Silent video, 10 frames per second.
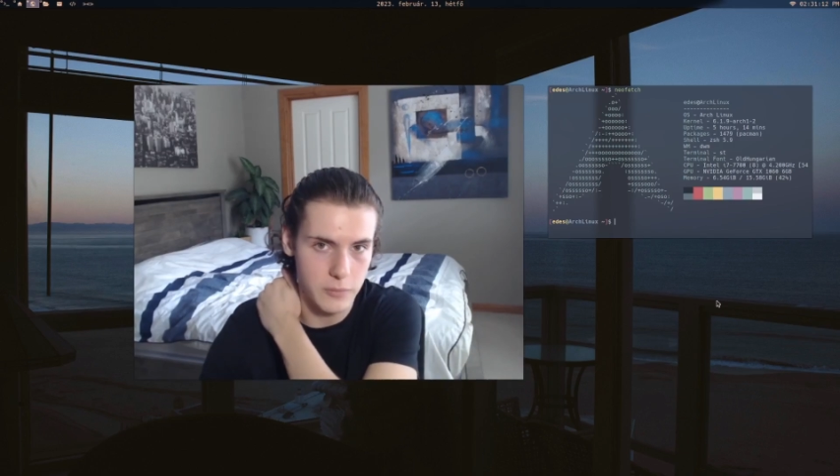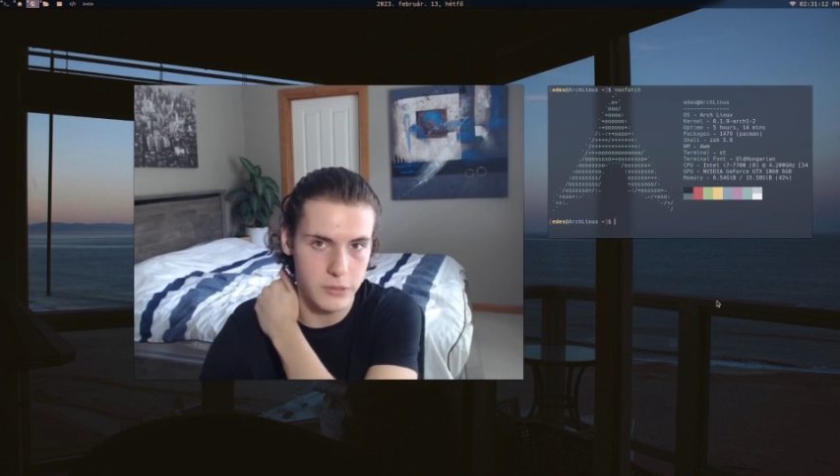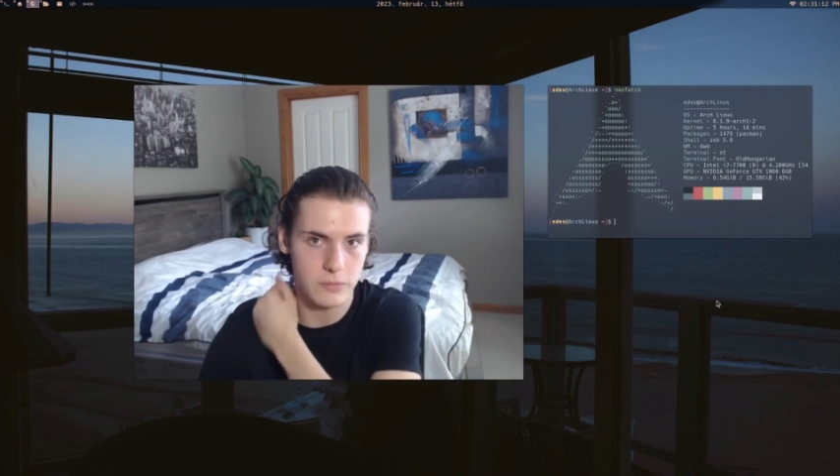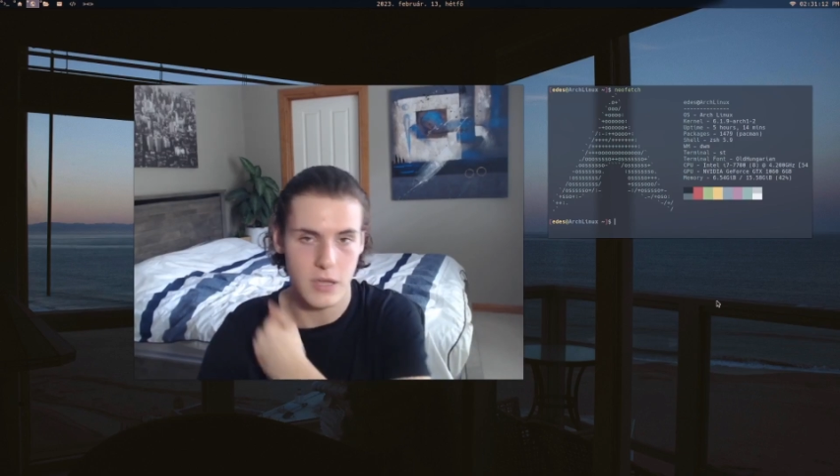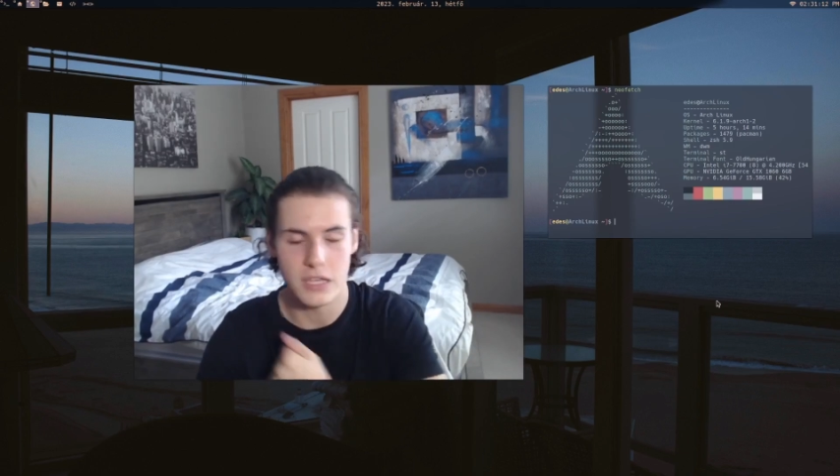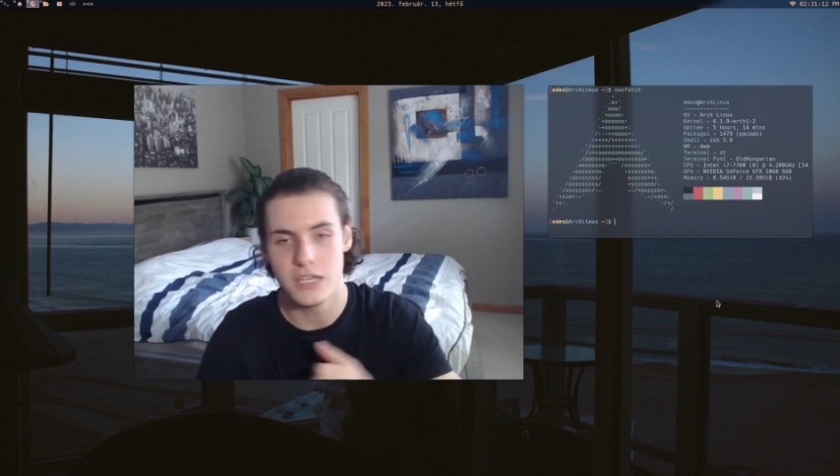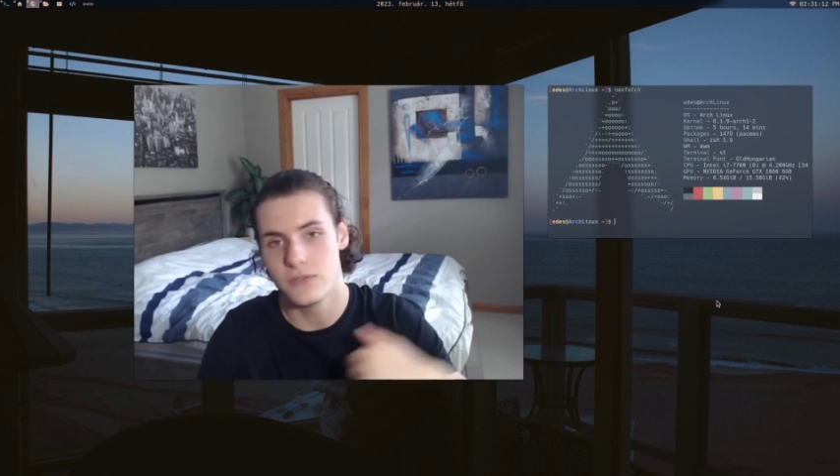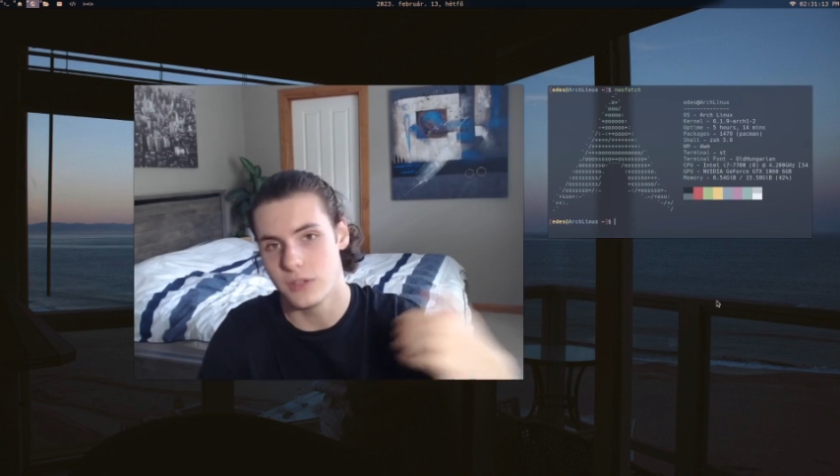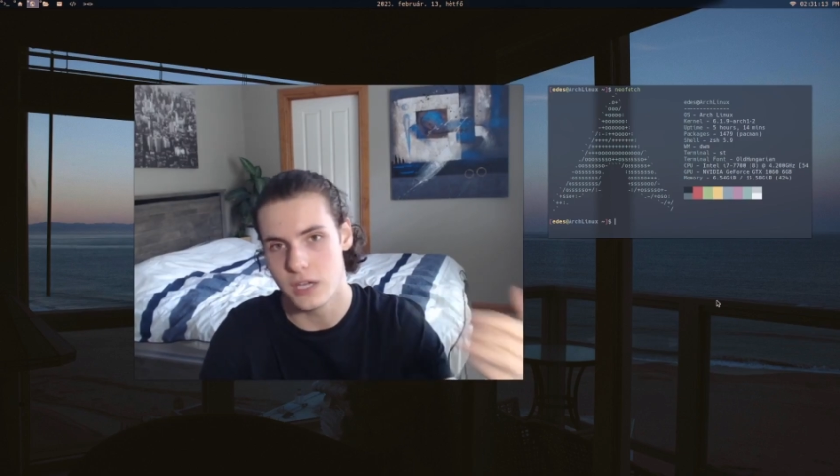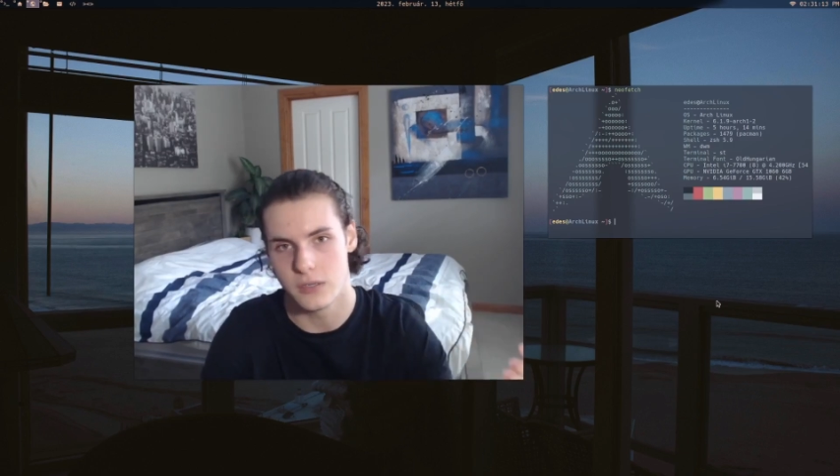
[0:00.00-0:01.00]
but
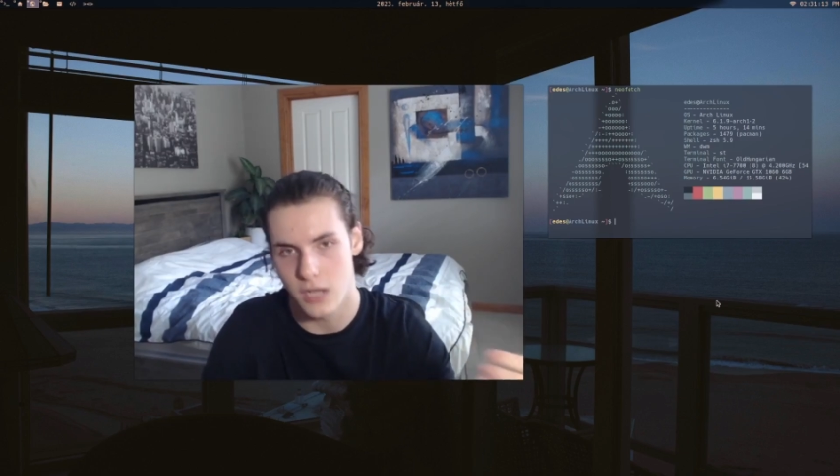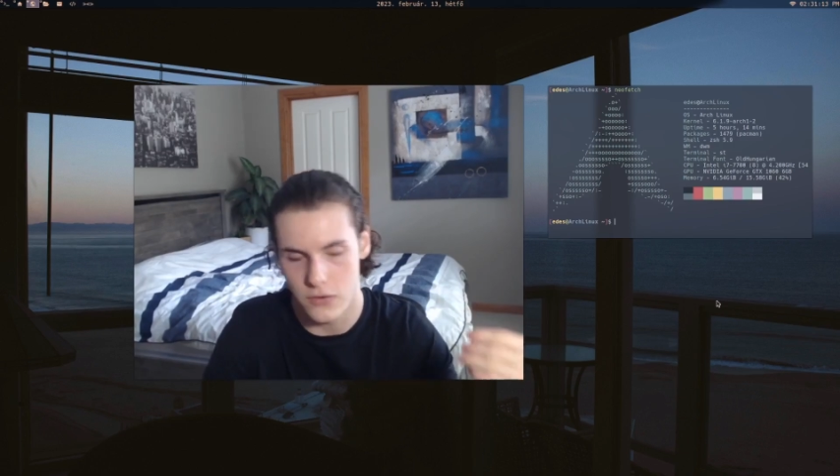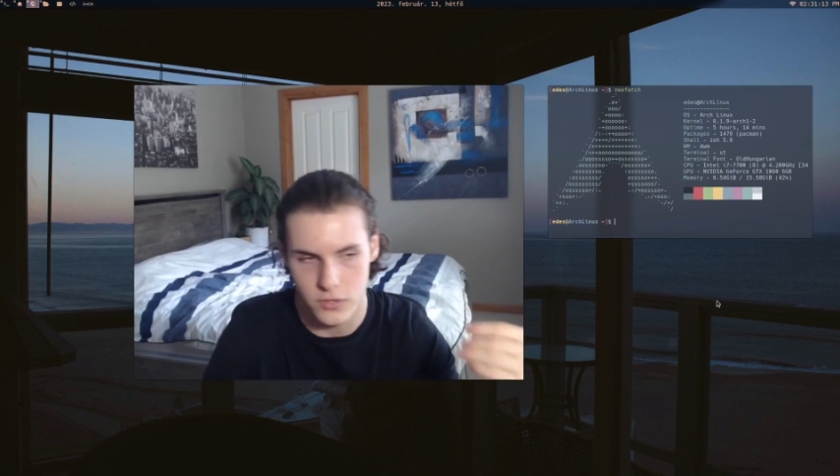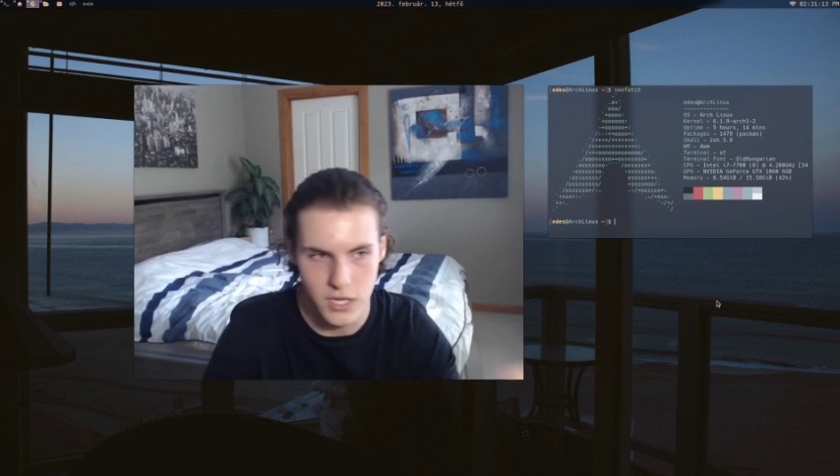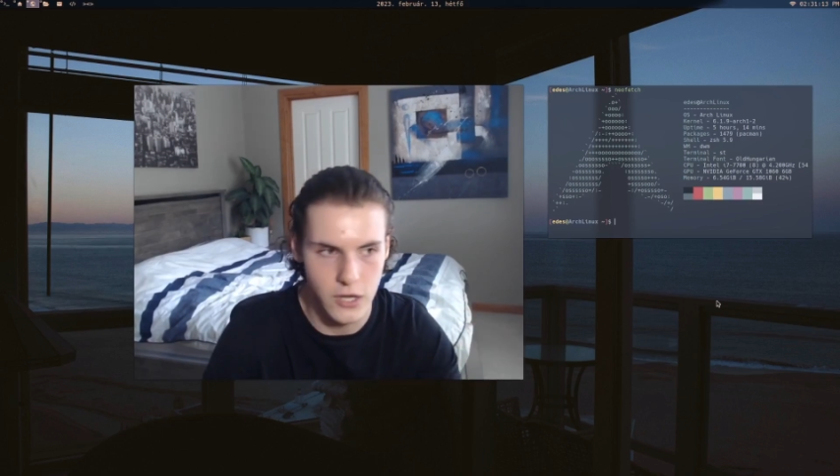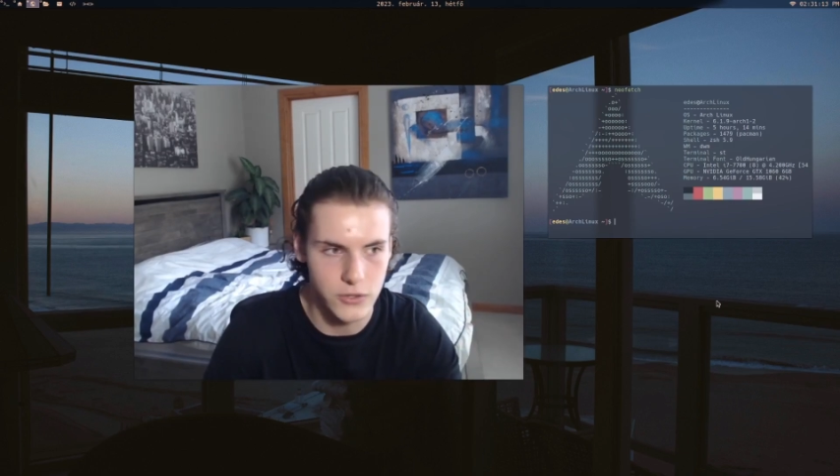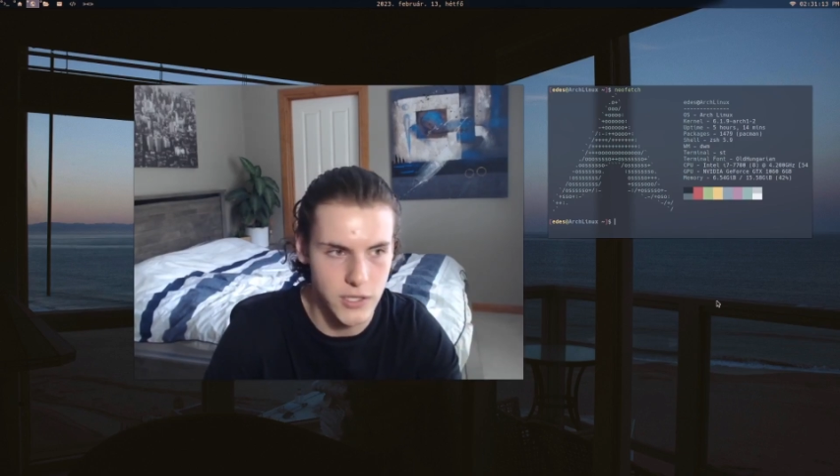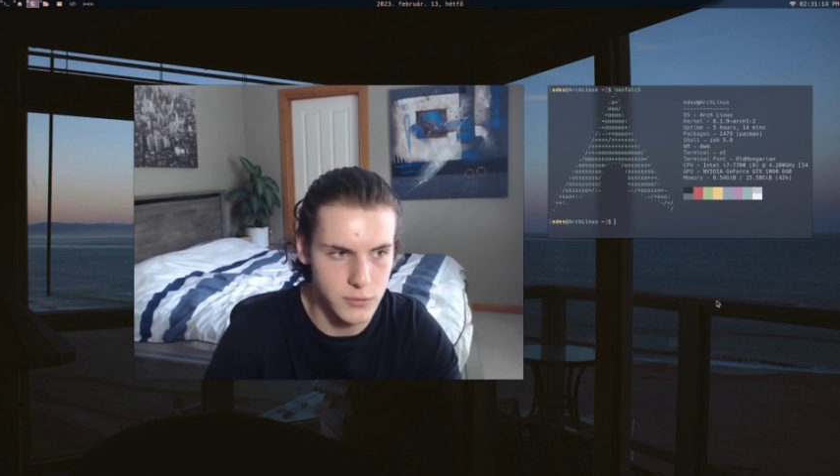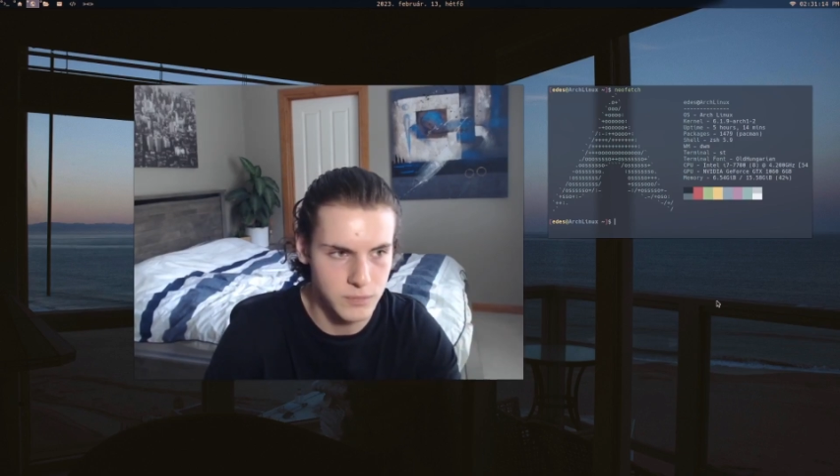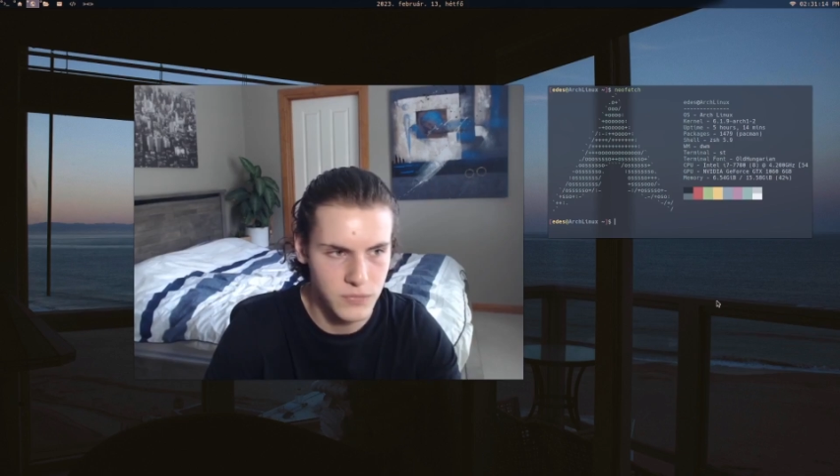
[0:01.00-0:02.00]
even then, every now and
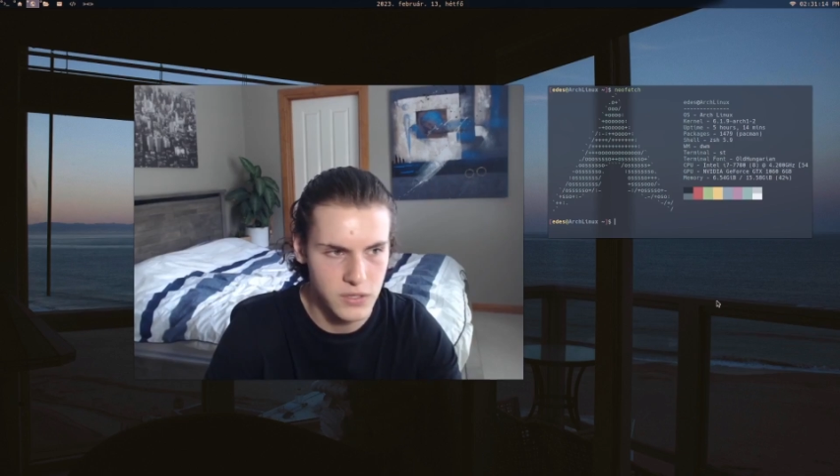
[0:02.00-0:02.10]
then,